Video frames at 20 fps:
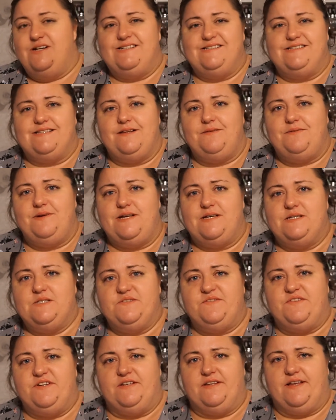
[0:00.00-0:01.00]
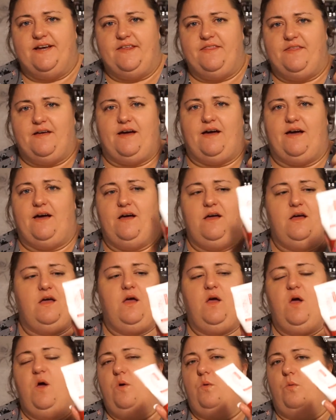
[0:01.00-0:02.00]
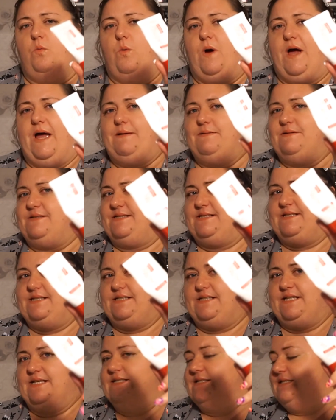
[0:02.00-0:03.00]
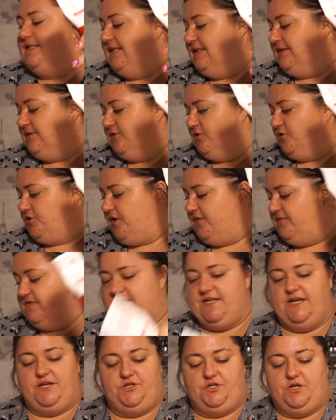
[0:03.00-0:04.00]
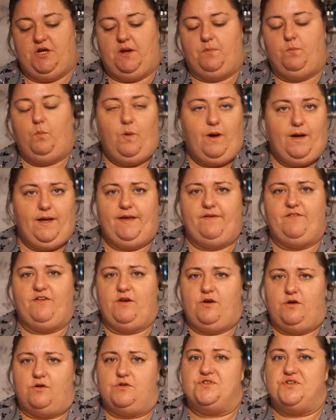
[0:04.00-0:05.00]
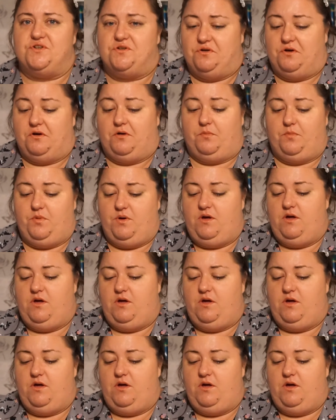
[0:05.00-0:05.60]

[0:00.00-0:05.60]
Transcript: Does anyone else feel like that? Why did this need such conversation, and why have I not shut up?